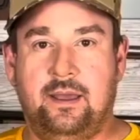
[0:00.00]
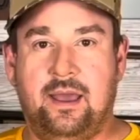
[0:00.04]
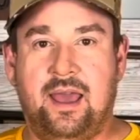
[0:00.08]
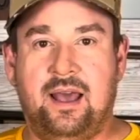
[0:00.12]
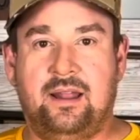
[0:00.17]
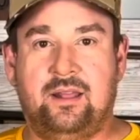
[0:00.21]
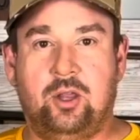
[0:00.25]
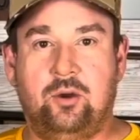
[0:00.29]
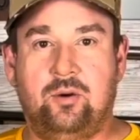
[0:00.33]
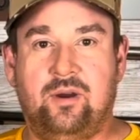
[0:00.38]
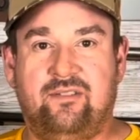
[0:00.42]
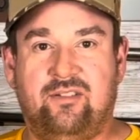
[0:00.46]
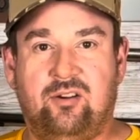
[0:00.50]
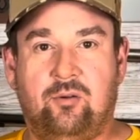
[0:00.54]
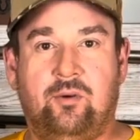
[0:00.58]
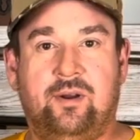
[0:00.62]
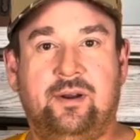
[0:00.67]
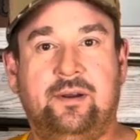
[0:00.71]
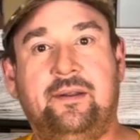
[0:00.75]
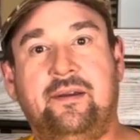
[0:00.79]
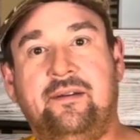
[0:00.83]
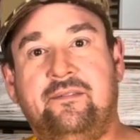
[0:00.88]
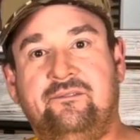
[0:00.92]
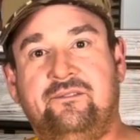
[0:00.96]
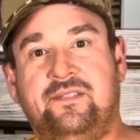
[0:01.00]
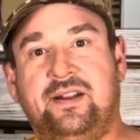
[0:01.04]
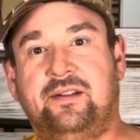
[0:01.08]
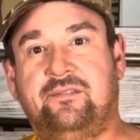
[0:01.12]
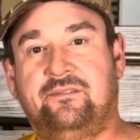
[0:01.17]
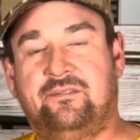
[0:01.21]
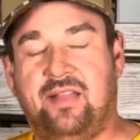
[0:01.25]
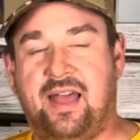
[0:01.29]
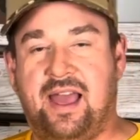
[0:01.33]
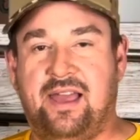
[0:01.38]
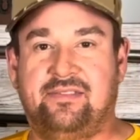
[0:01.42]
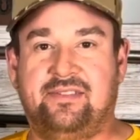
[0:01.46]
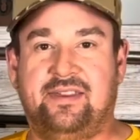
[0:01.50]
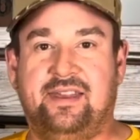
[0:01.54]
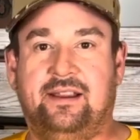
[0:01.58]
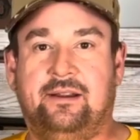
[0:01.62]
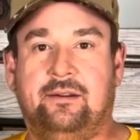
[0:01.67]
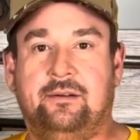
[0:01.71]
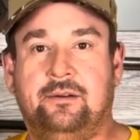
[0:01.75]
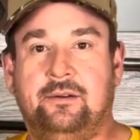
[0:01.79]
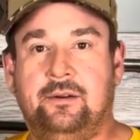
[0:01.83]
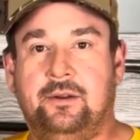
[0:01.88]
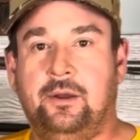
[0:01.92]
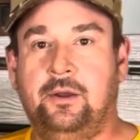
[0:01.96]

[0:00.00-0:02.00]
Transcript: Hello everyone, Finn and Flask here.